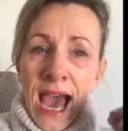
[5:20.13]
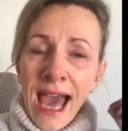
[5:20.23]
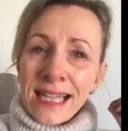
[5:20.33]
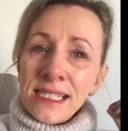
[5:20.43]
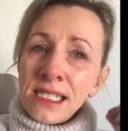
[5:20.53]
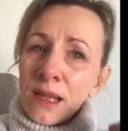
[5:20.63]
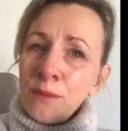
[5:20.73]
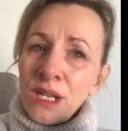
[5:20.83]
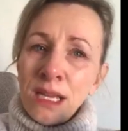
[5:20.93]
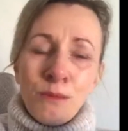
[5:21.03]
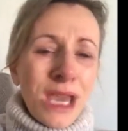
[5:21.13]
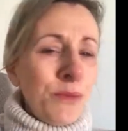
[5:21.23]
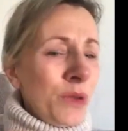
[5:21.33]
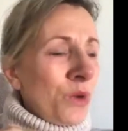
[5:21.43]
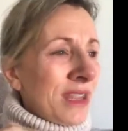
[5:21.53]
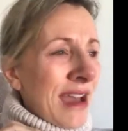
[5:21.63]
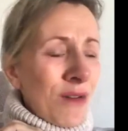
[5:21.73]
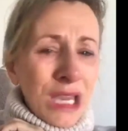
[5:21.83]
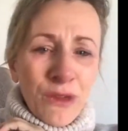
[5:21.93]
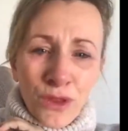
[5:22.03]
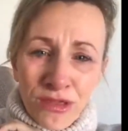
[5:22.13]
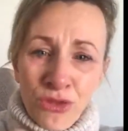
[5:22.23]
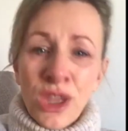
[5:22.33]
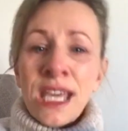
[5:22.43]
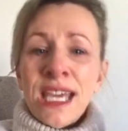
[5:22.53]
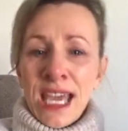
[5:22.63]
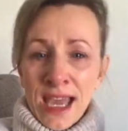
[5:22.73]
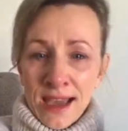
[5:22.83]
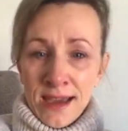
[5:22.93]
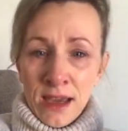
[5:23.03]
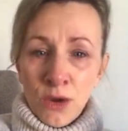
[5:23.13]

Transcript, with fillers: and somebody maybe without even thinking